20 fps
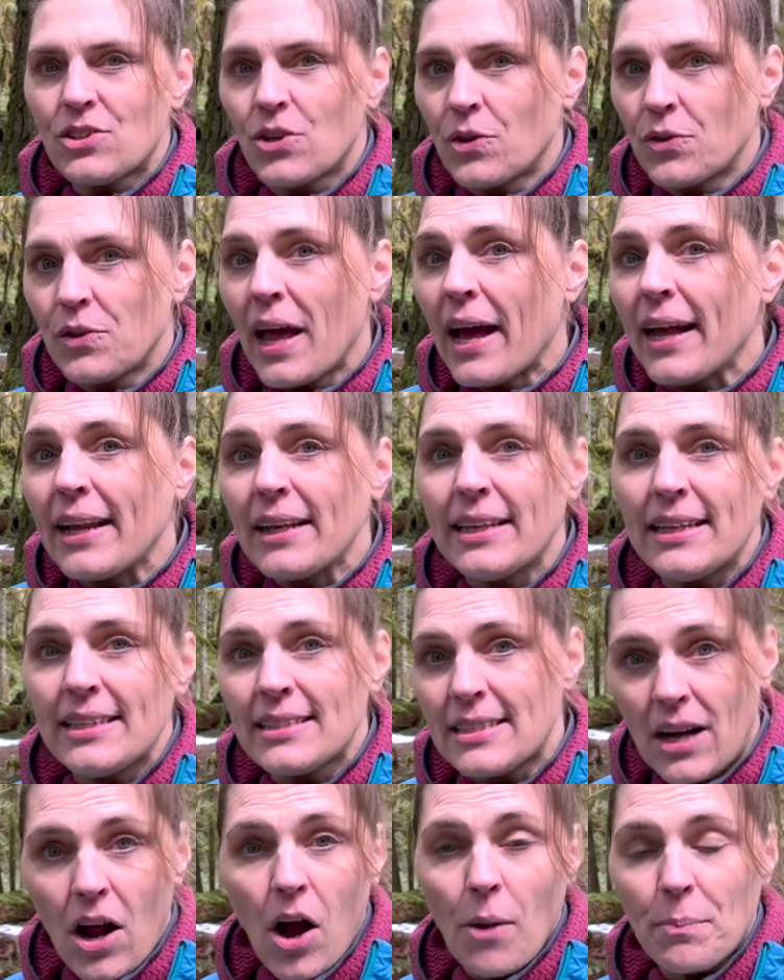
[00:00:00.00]
So that
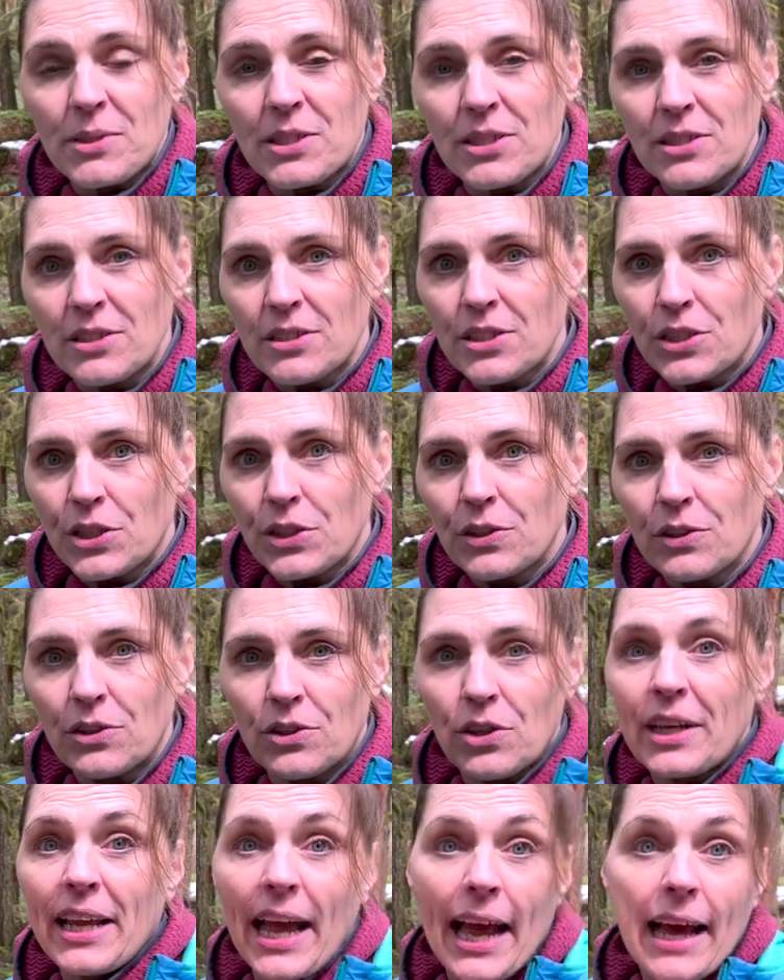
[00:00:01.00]
is an option to
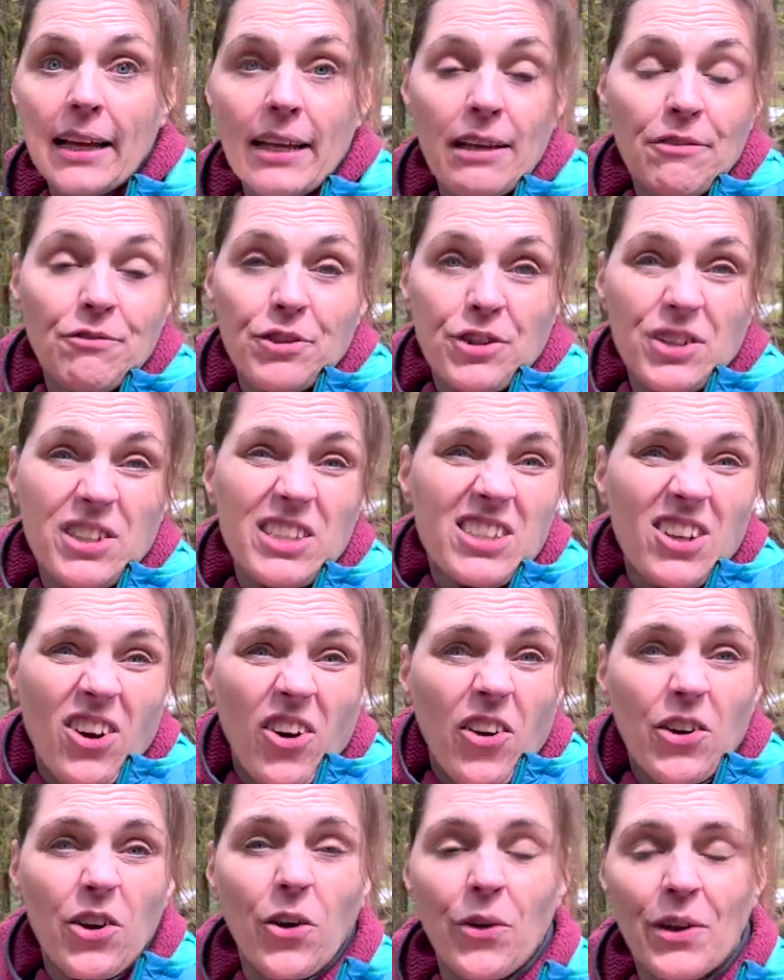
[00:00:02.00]
look at if you just
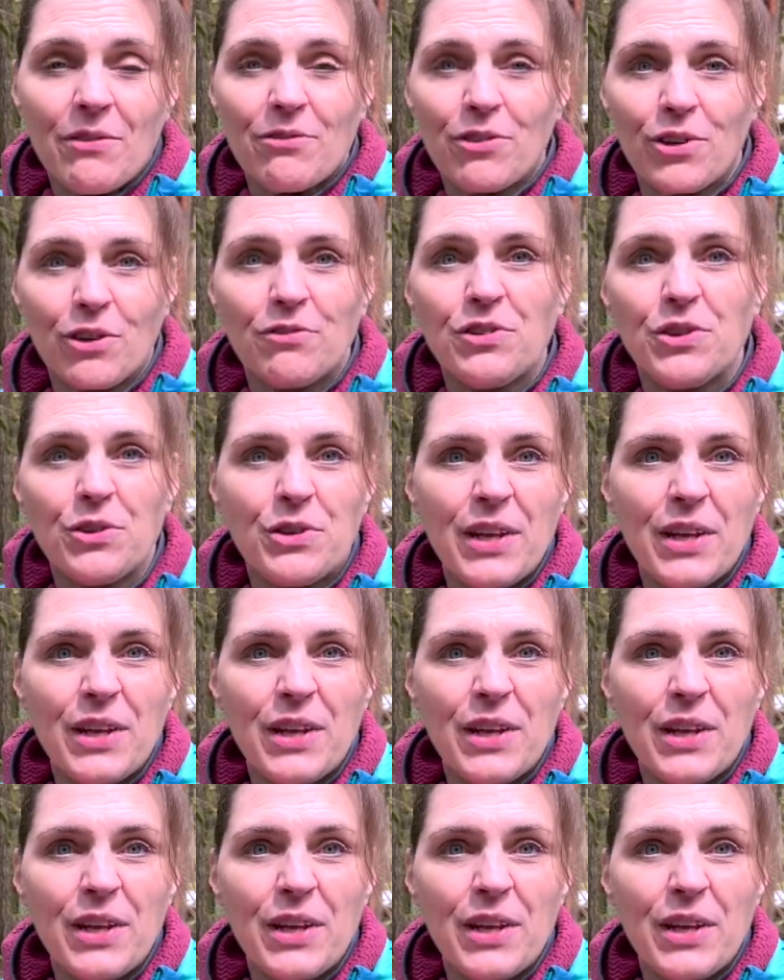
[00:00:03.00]
are going for a few